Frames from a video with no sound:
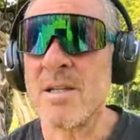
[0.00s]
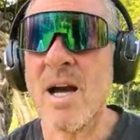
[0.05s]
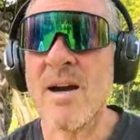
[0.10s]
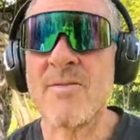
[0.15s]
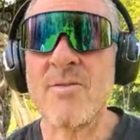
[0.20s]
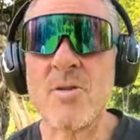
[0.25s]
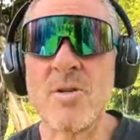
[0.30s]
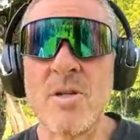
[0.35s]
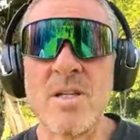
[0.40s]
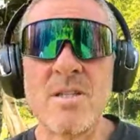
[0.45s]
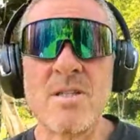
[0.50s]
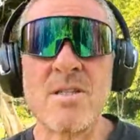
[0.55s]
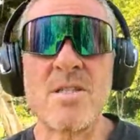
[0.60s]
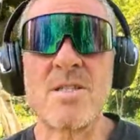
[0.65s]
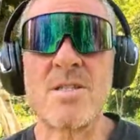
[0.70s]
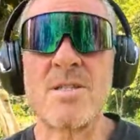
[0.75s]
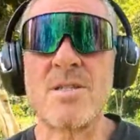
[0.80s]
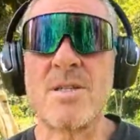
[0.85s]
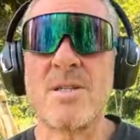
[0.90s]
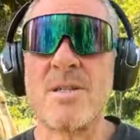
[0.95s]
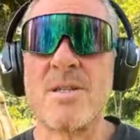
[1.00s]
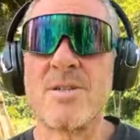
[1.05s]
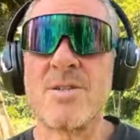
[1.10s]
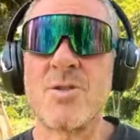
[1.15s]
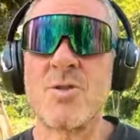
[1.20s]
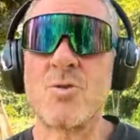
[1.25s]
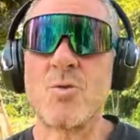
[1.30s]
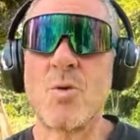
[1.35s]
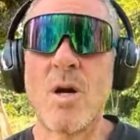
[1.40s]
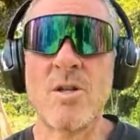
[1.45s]
governance
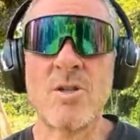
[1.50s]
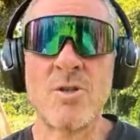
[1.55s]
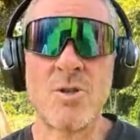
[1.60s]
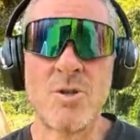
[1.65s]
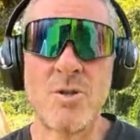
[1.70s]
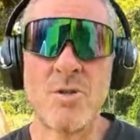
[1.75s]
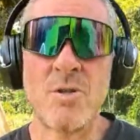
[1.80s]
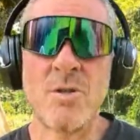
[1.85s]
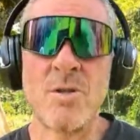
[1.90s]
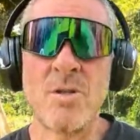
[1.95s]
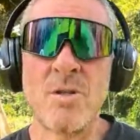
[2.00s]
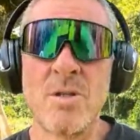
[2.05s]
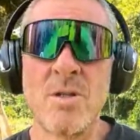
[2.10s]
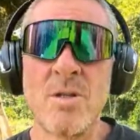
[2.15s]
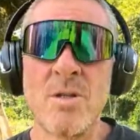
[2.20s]
structure